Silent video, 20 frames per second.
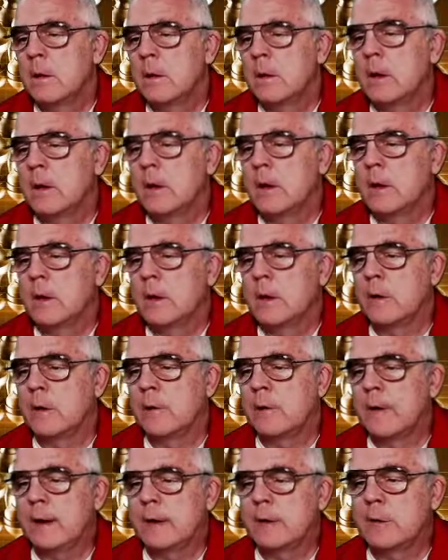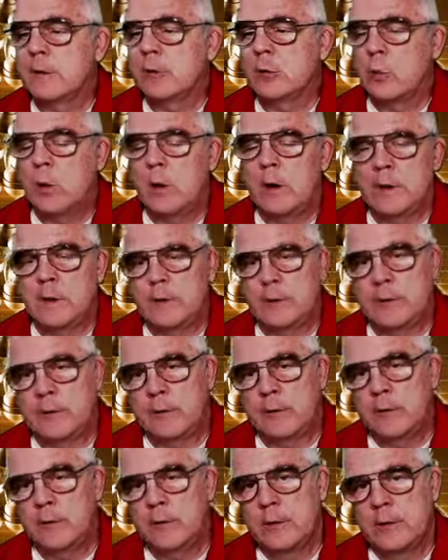And that's
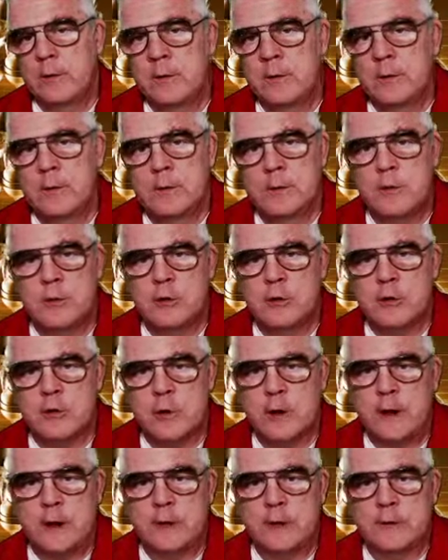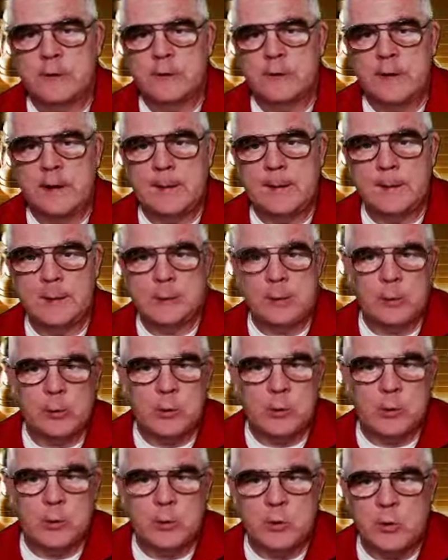what Steinitz aims
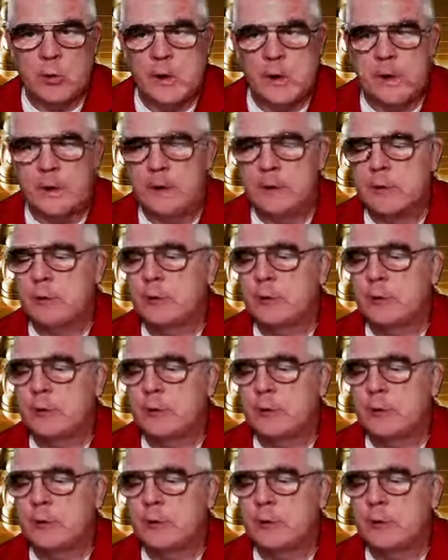for, a quiet,